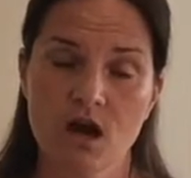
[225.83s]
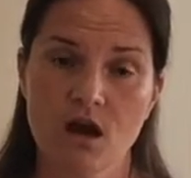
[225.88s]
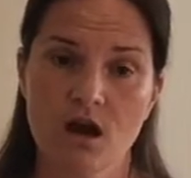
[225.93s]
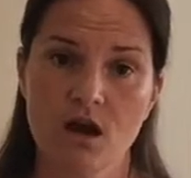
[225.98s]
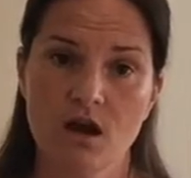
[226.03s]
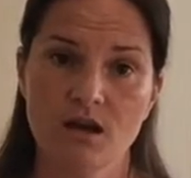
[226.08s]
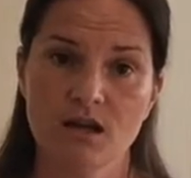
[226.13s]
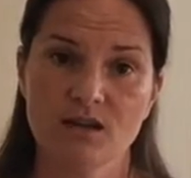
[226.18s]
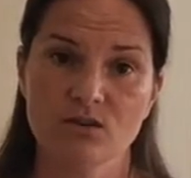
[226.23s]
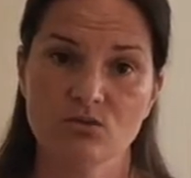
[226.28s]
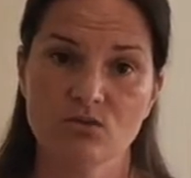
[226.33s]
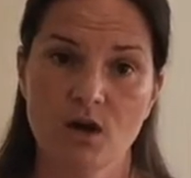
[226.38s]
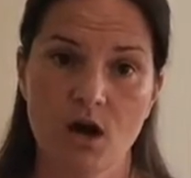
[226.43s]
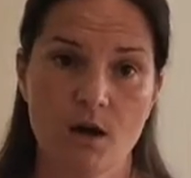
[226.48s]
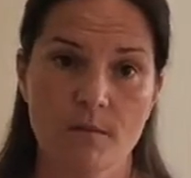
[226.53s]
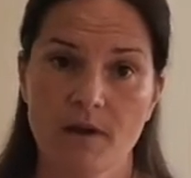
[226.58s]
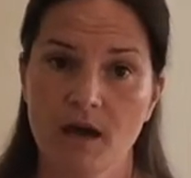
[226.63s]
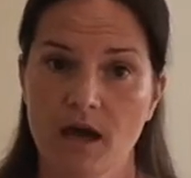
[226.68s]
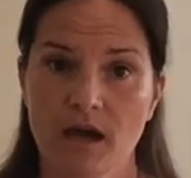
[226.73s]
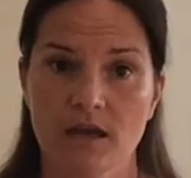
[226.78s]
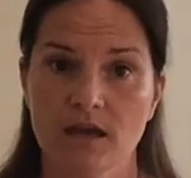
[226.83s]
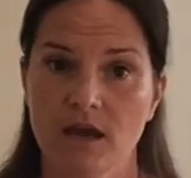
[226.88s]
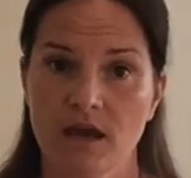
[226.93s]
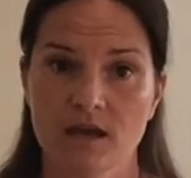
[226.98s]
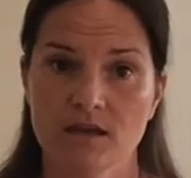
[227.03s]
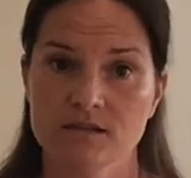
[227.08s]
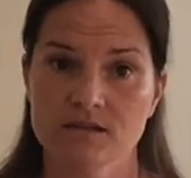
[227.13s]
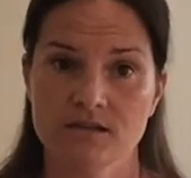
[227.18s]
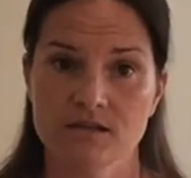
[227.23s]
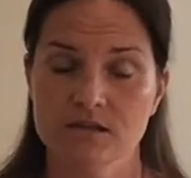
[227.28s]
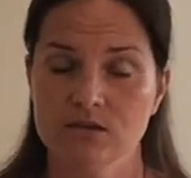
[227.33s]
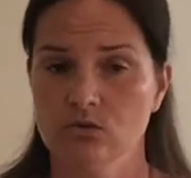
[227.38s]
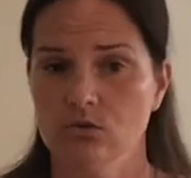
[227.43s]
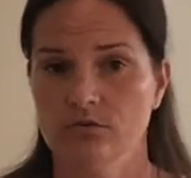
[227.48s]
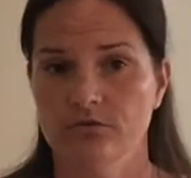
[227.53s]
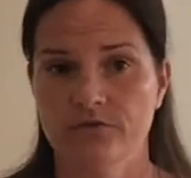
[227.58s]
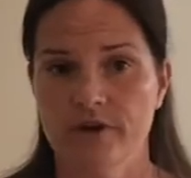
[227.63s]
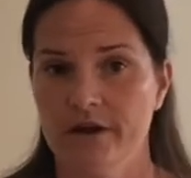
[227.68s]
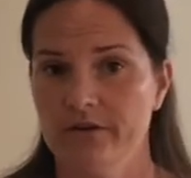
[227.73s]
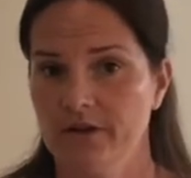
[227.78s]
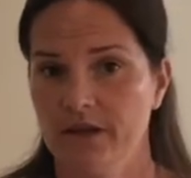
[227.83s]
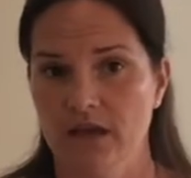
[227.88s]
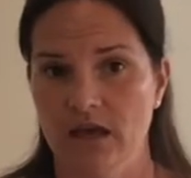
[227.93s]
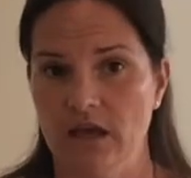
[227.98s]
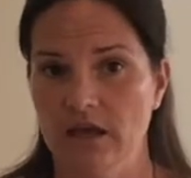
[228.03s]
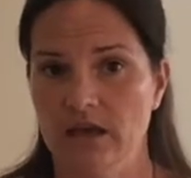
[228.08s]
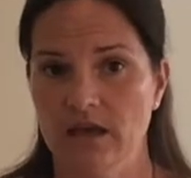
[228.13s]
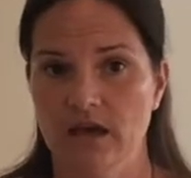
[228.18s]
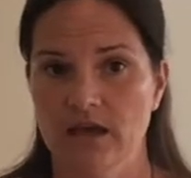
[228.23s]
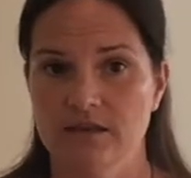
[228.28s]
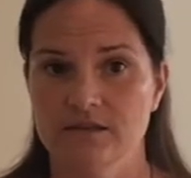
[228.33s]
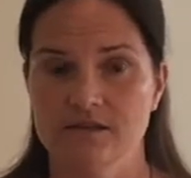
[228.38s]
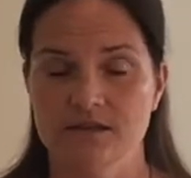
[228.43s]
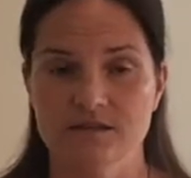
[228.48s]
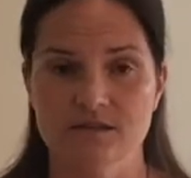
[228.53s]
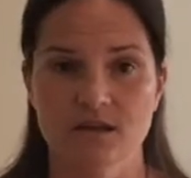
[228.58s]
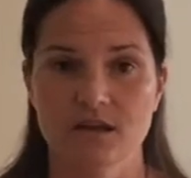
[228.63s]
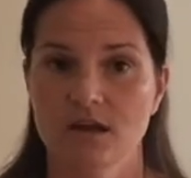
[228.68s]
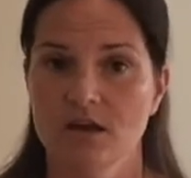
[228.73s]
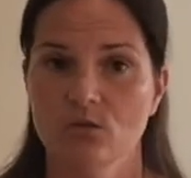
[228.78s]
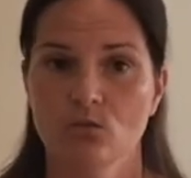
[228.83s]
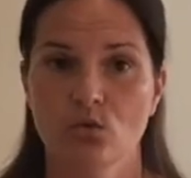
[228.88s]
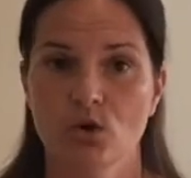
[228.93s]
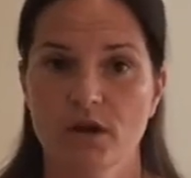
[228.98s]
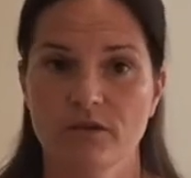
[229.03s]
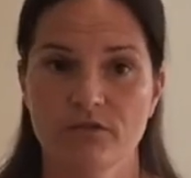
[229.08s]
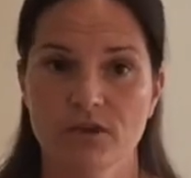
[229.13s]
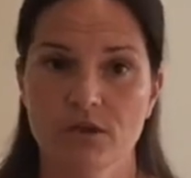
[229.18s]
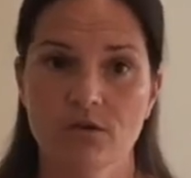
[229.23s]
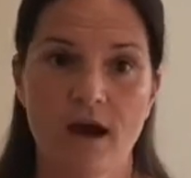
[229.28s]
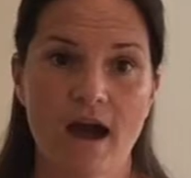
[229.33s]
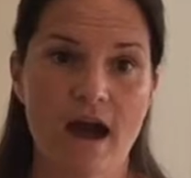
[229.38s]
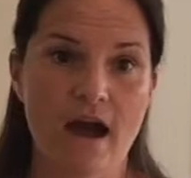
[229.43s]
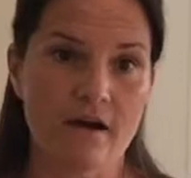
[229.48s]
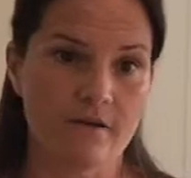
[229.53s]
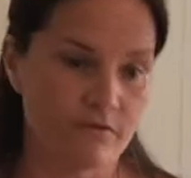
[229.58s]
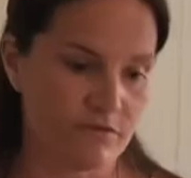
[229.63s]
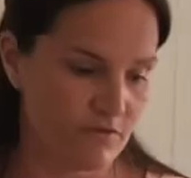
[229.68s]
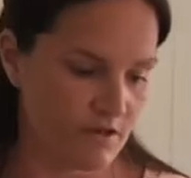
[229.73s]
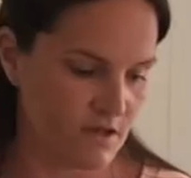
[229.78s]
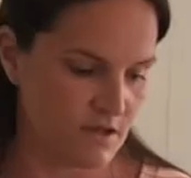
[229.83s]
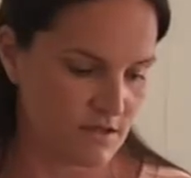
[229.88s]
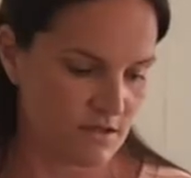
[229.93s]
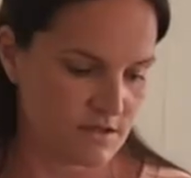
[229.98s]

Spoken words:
little cupcake cases or fairy cake cases, whatever you have.